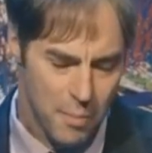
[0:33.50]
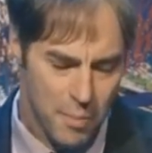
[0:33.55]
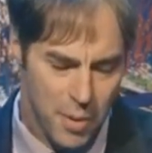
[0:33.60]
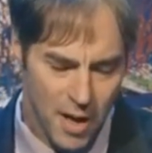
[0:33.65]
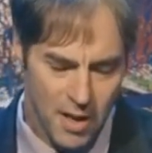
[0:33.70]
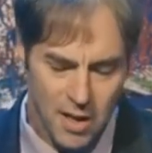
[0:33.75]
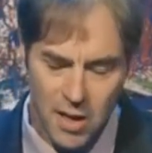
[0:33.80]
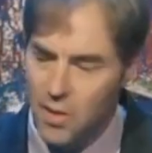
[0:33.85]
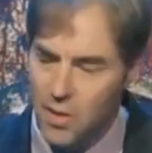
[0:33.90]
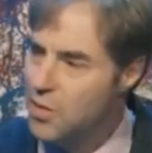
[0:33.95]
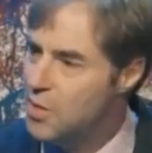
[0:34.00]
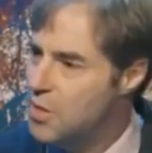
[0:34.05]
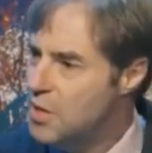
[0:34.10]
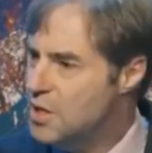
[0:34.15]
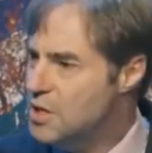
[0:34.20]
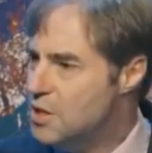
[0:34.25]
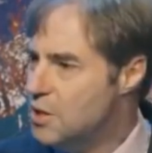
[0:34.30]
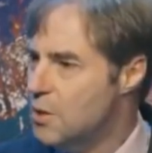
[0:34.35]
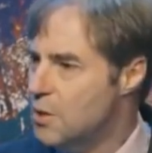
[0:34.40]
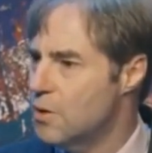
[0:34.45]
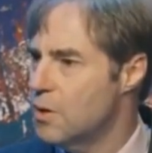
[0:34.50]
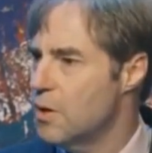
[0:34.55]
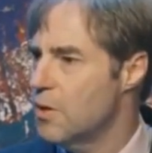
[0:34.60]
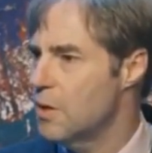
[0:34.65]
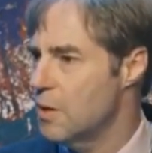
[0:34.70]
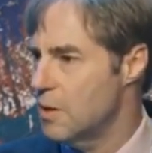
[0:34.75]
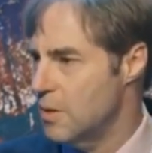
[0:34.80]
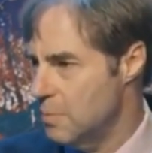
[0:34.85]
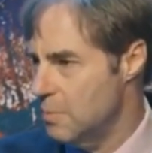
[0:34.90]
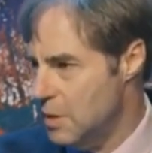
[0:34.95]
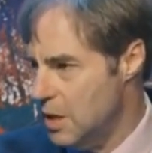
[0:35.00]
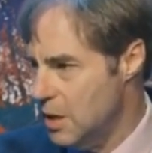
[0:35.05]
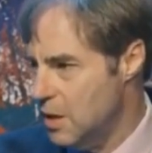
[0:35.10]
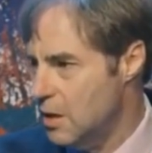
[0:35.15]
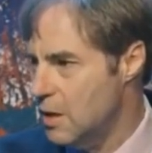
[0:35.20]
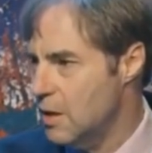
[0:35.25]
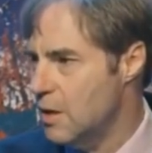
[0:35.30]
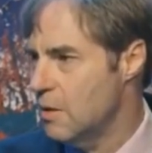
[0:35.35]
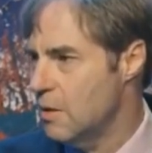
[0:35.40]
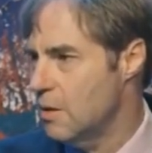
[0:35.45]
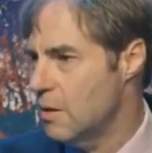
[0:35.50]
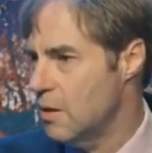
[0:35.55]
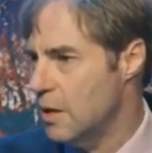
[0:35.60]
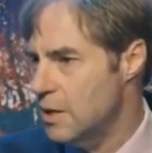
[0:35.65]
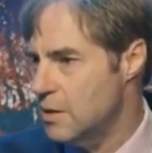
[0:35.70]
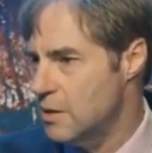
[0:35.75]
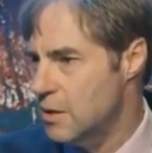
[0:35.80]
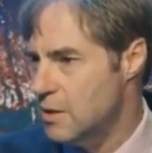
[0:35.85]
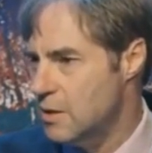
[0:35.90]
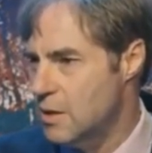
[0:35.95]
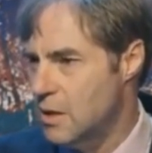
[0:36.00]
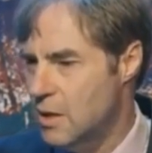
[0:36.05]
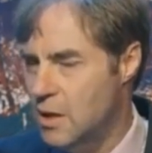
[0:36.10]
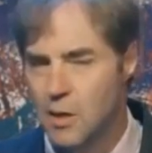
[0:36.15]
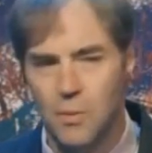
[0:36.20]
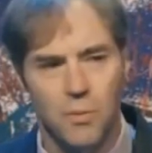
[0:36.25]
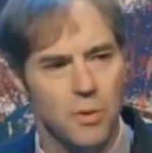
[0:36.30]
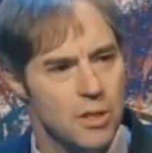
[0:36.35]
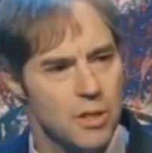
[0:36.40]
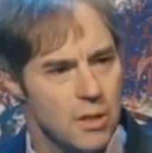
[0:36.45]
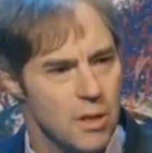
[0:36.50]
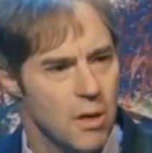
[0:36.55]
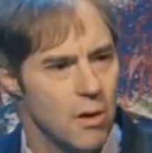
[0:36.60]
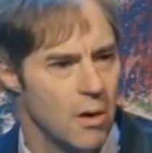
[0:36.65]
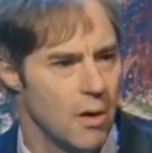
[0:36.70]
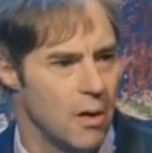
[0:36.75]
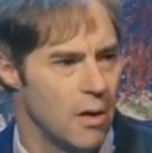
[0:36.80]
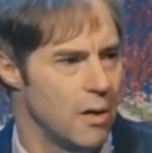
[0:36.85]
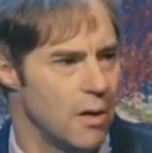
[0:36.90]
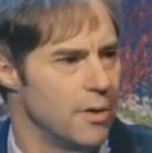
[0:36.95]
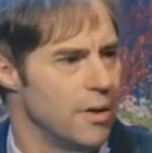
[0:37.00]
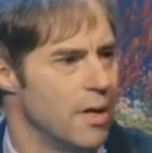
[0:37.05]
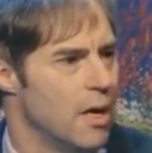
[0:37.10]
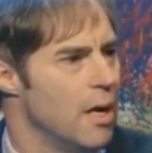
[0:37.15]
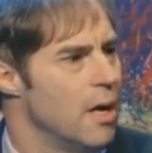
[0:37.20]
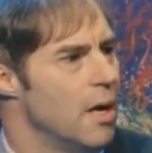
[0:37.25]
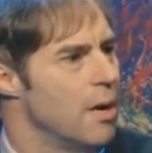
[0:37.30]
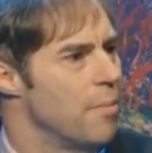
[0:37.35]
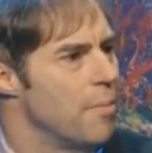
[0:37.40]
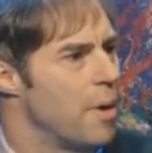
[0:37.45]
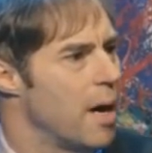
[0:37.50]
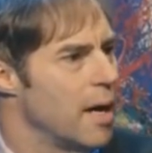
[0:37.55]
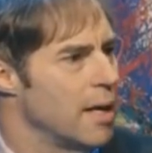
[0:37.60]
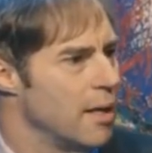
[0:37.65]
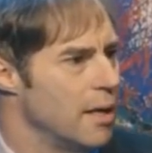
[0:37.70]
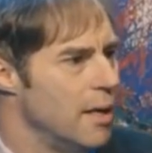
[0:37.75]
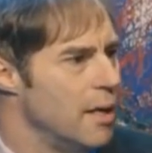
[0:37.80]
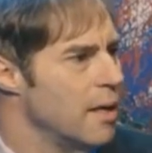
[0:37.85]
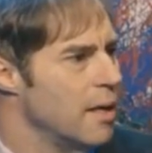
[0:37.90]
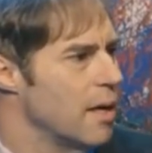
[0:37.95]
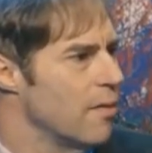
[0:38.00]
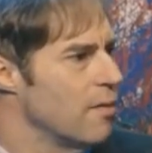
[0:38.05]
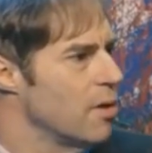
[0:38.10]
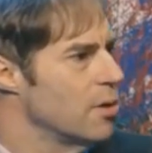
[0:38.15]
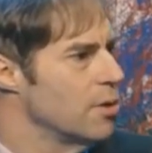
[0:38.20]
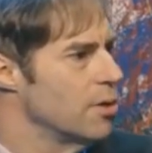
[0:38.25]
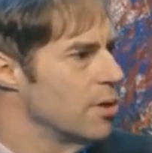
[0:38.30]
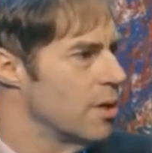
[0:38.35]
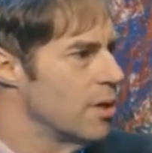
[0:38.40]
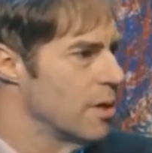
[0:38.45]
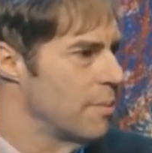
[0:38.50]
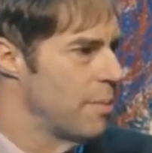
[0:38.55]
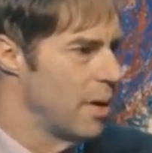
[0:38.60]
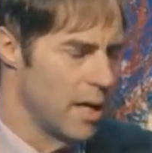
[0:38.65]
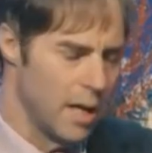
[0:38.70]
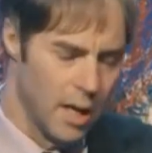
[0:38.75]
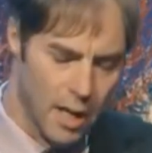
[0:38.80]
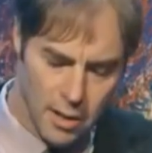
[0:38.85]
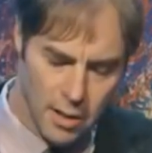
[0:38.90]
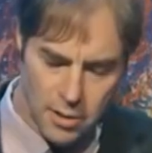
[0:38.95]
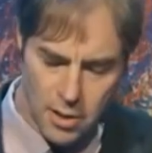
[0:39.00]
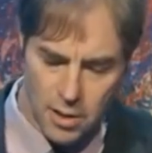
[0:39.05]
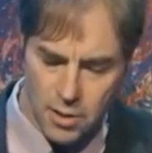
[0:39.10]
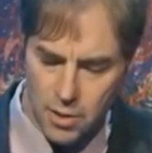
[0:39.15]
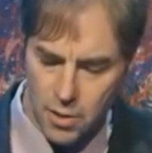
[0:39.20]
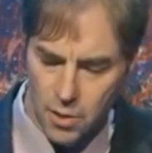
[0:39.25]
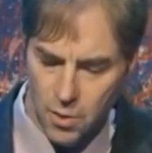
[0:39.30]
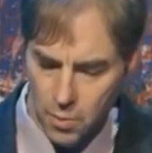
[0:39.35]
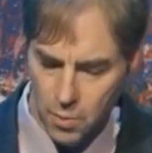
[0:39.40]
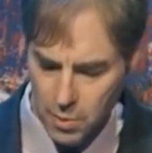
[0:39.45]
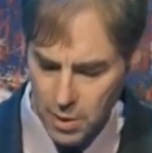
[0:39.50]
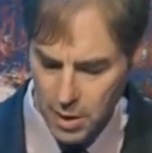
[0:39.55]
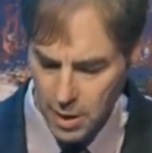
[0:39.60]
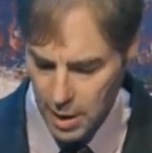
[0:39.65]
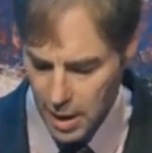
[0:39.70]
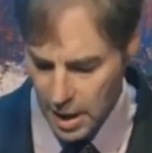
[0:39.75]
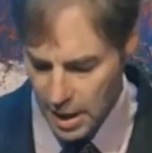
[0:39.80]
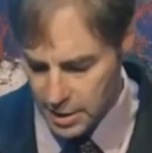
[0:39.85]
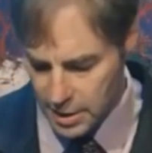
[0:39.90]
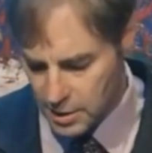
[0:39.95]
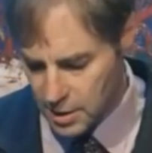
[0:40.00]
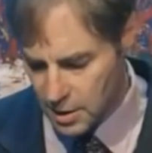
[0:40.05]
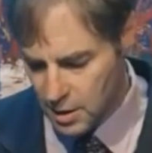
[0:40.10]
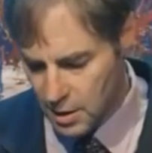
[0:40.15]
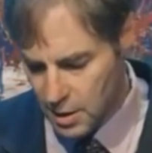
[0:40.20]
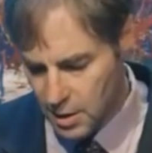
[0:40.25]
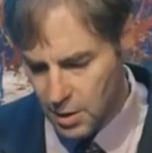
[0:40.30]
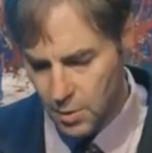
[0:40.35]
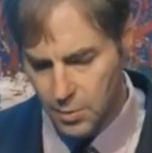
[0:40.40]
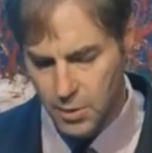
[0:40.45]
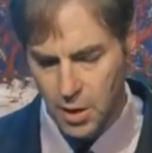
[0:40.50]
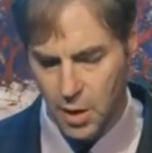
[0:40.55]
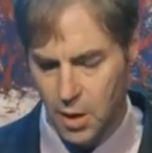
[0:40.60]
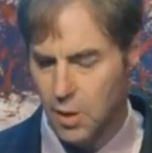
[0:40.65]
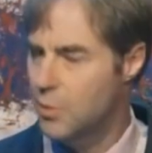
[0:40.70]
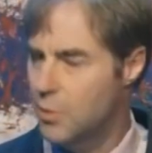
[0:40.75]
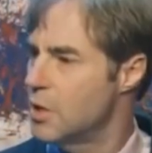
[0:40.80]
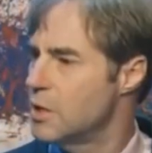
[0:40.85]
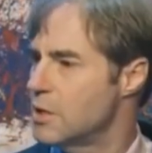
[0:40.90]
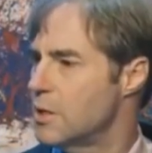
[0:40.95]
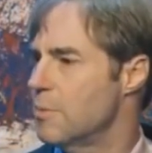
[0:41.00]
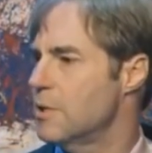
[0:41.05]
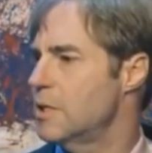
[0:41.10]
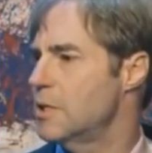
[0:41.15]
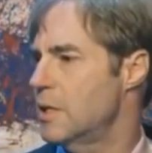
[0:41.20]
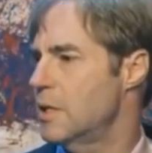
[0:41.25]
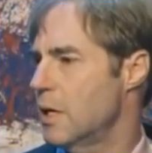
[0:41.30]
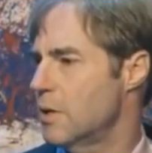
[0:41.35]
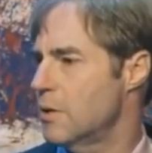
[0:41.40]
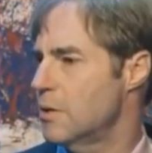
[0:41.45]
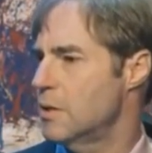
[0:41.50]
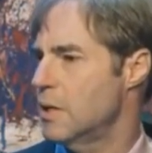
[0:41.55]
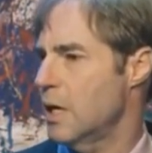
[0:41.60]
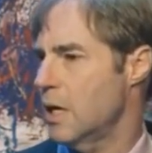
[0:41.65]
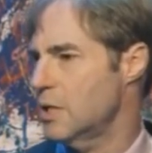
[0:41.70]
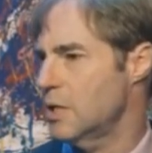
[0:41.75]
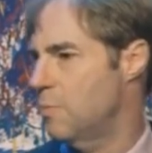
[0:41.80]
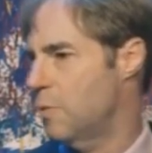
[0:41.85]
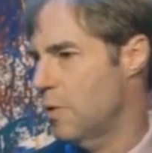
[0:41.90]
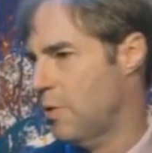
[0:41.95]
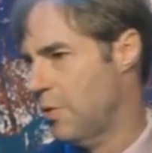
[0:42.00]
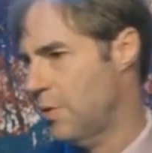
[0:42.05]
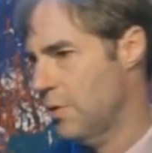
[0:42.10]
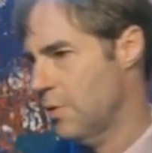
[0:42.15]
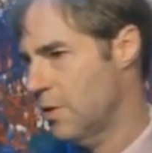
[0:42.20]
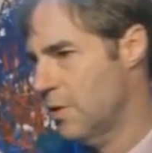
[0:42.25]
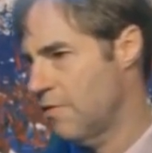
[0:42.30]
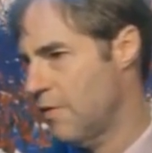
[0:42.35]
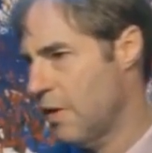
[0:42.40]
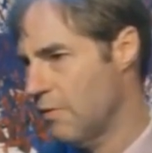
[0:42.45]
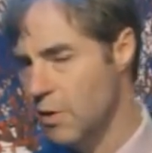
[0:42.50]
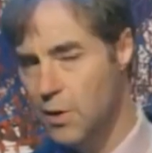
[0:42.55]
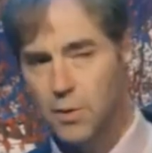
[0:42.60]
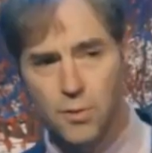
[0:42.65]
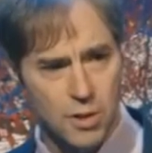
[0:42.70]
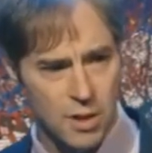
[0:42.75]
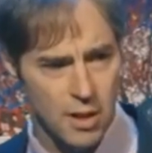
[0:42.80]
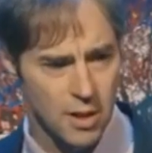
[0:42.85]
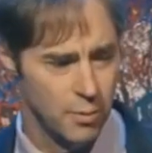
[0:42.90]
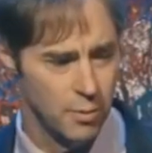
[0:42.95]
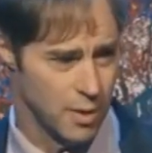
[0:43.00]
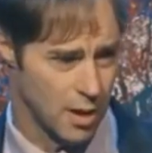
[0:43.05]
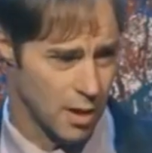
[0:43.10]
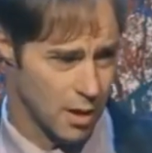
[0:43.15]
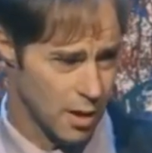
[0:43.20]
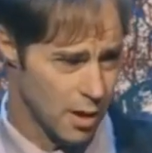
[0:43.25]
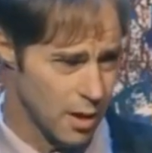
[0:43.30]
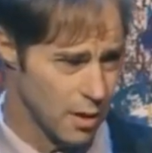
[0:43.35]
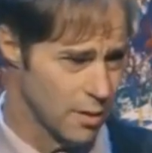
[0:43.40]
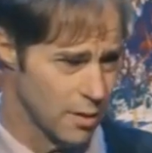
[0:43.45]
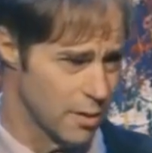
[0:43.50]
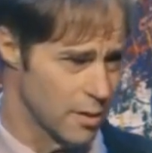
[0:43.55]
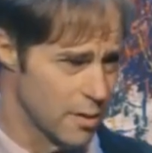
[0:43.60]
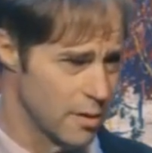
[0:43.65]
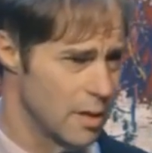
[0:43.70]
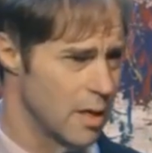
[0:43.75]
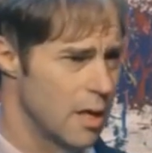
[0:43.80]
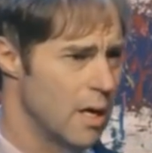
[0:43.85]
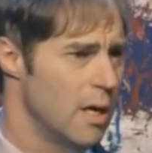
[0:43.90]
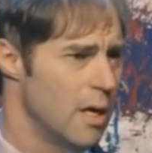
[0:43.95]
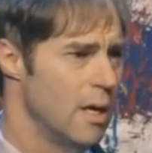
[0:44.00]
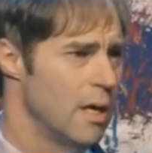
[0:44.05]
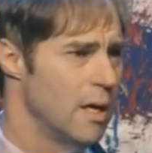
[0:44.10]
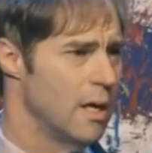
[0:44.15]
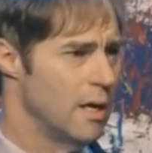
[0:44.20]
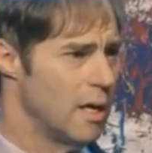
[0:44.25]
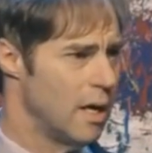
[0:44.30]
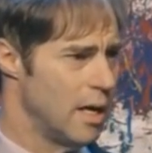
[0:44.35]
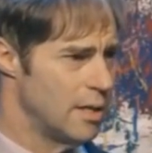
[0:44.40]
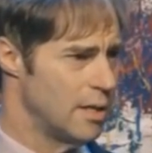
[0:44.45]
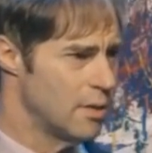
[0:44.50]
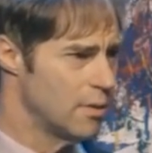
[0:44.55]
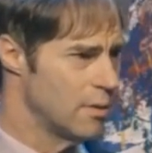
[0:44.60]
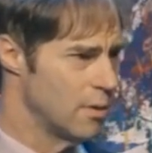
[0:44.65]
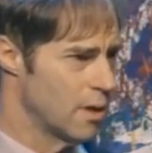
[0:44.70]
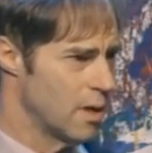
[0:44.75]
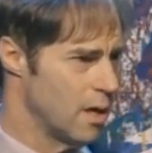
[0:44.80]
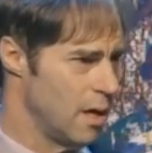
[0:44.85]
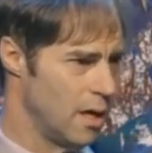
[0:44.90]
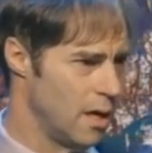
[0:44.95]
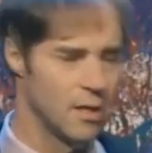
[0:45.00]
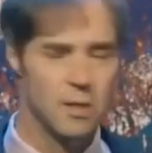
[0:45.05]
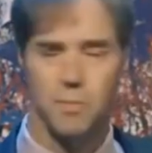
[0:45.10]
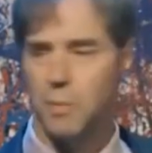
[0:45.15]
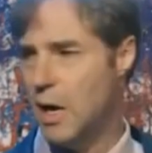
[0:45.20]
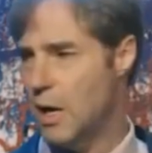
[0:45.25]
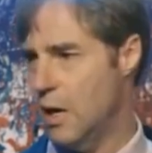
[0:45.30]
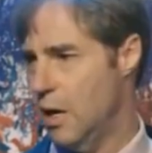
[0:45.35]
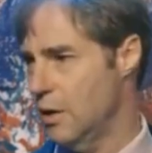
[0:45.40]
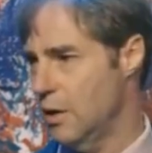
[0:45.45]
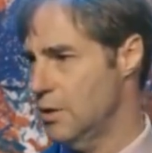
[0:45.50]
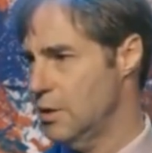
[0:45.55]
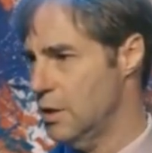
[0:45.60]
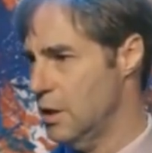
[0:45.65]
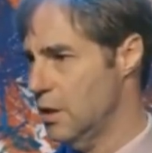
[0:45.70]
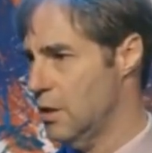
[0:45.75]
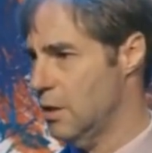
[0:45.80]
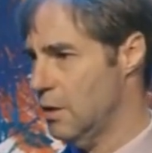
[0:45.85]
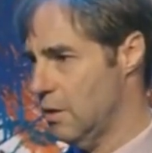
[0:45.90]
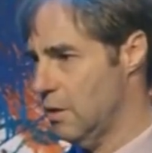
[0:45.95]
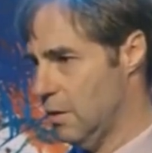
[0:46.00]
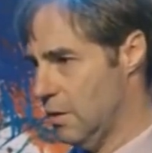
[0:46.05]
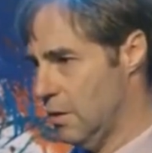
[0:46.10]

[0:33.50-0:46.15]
but this year, the, the meeting in late 16 was called by leading evolutionary biologists who realized that neo Darwinism, the standard textbook theory of evolution that we all learn in high school and college biology